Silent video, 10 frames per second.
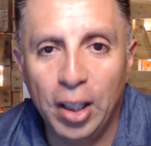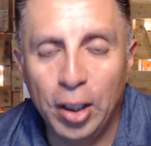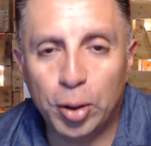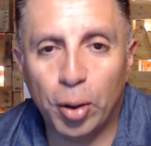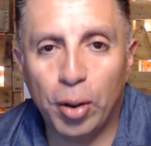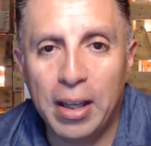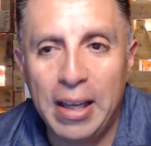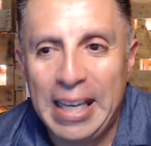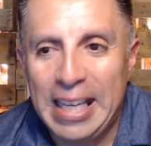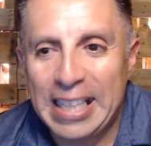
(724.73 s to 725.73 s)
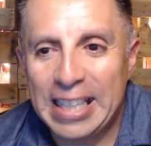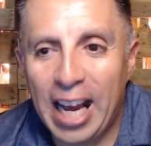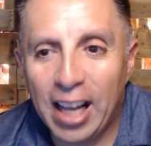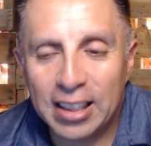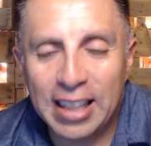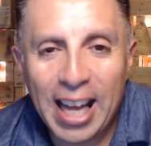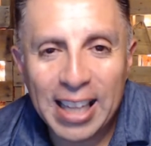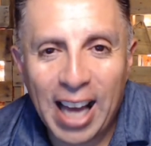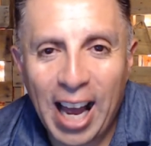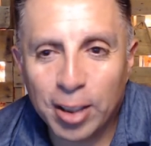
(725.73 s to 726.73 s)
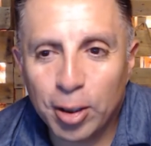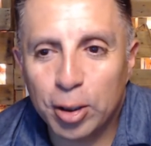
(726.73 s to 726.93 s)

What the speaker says: So that actually